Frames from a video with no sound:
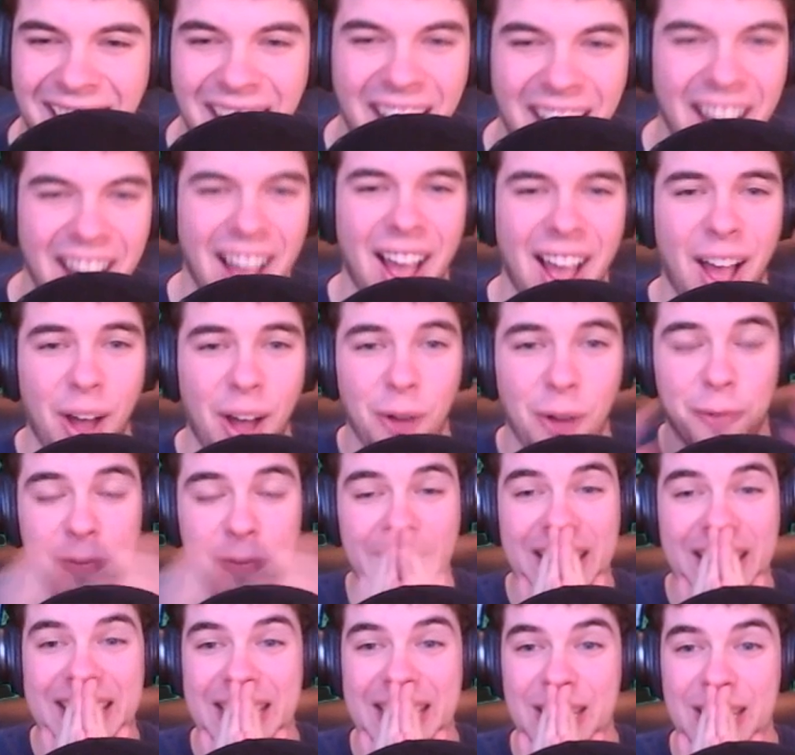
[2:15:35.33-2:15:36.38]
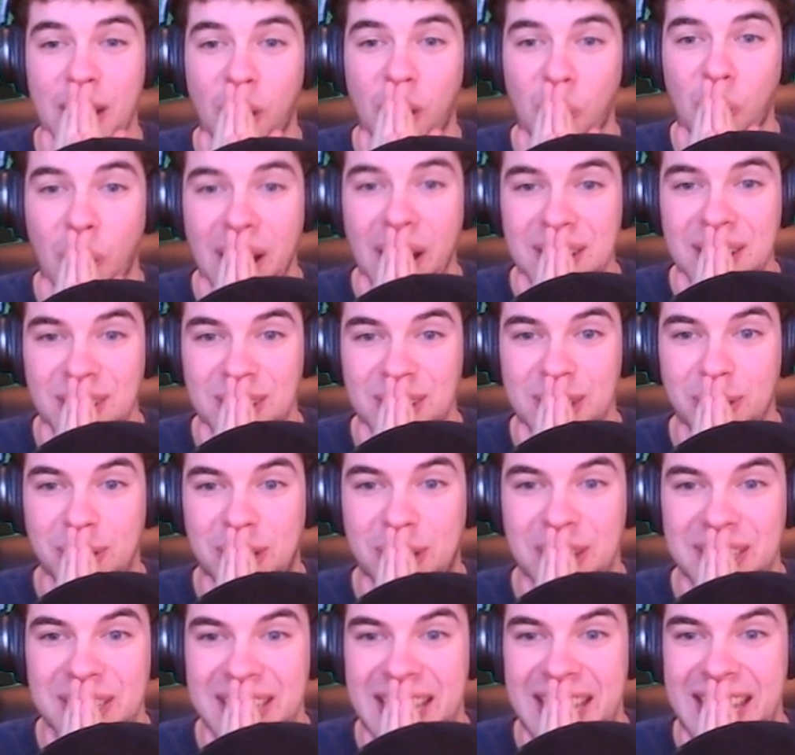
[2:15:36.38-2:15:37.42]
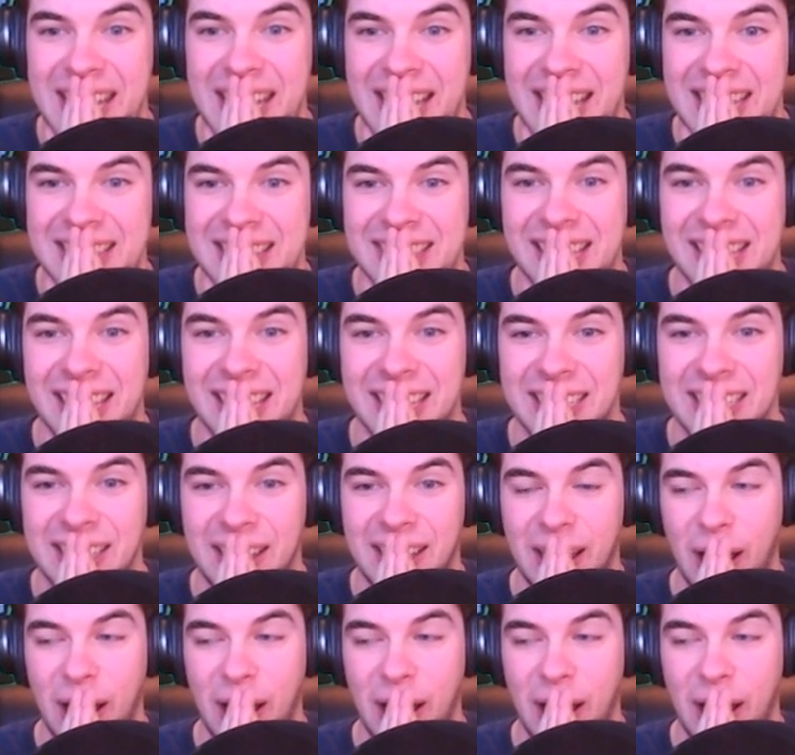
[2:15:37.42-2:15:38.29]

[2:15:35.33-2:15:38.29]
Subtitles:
Oh, Vicky, no wonder you couldn't hit anything.